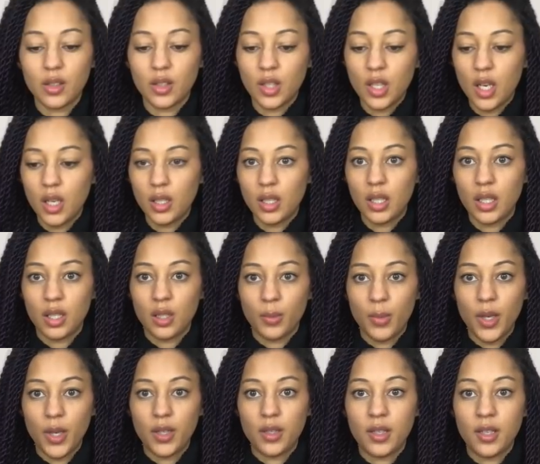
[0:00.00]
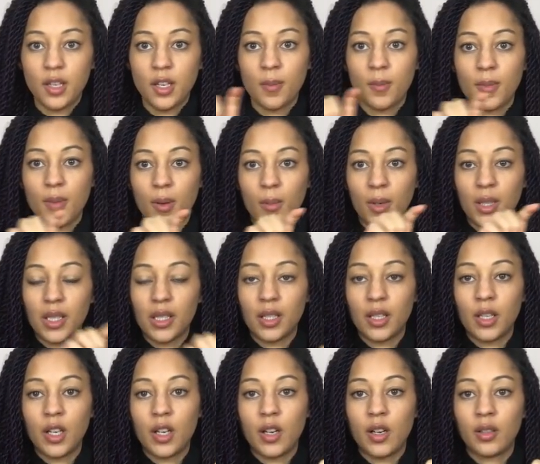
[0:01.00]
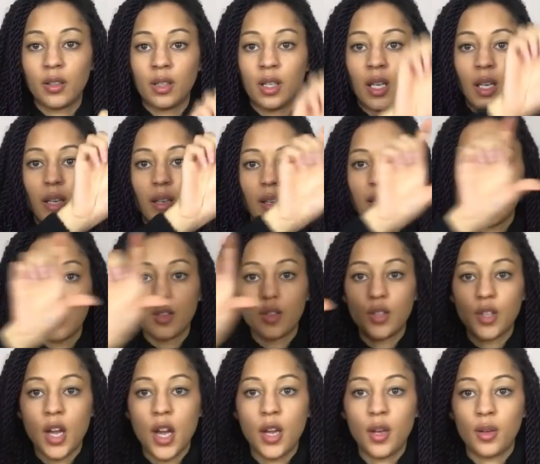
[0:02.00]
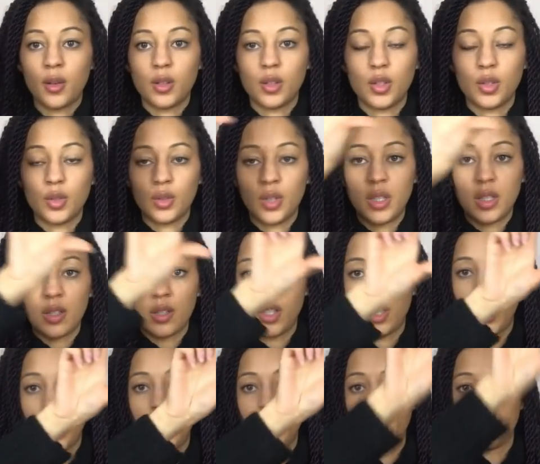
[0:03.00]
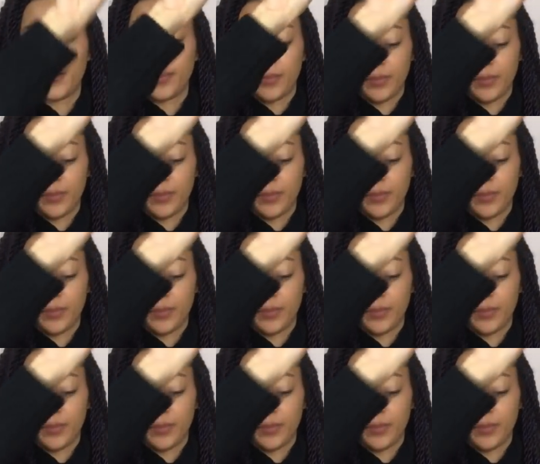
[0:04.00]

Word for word: started at the bottom, went along like so, join as I go.